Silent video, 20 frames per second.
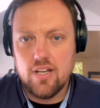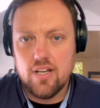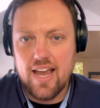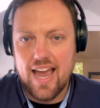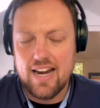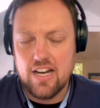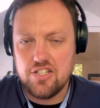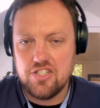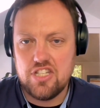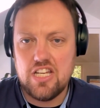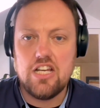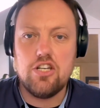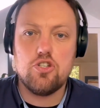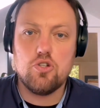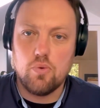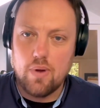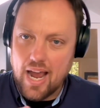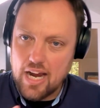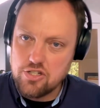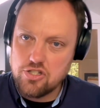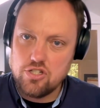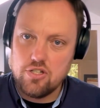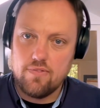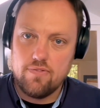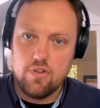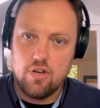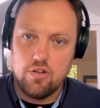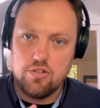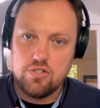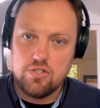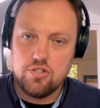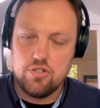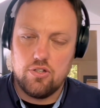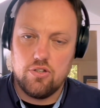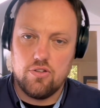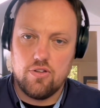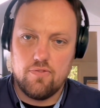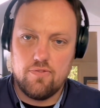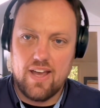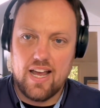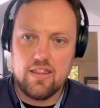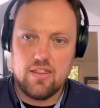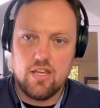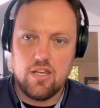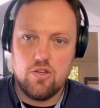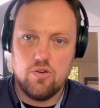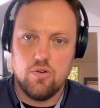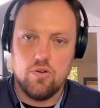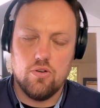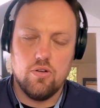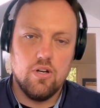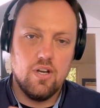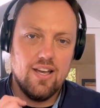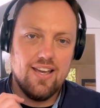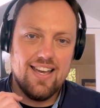And it's the interaction of those two, the fact that you're